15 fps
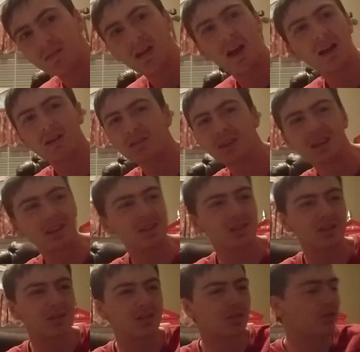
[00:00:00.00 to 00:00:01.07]
I don't think it's as
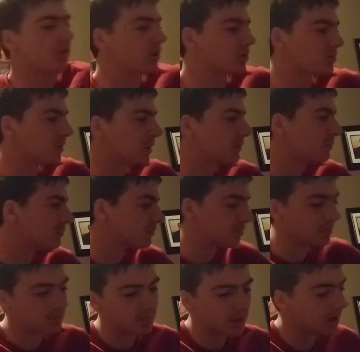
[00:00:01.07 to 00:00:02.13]
good as the first one,
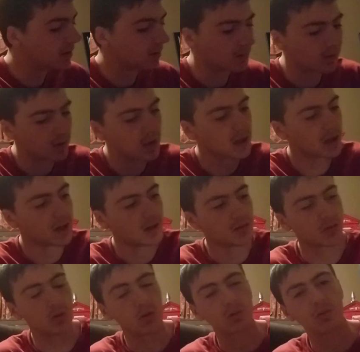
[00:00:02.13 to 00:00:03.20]
but you know, again, I need to
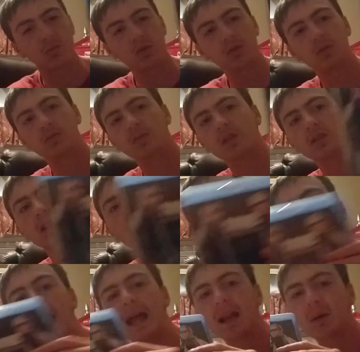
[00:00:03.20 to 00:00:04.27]
record reviews of this,
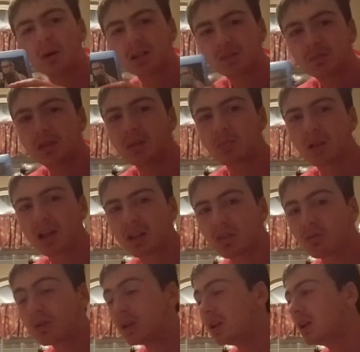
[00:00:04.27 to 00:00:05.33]
and I watched Men in Black
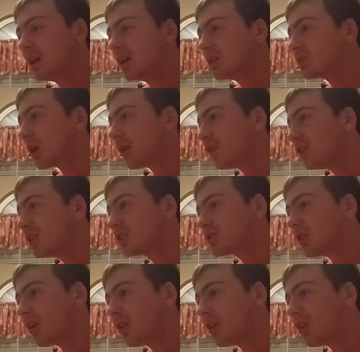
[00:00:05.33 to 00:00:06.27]
Three, so I finished all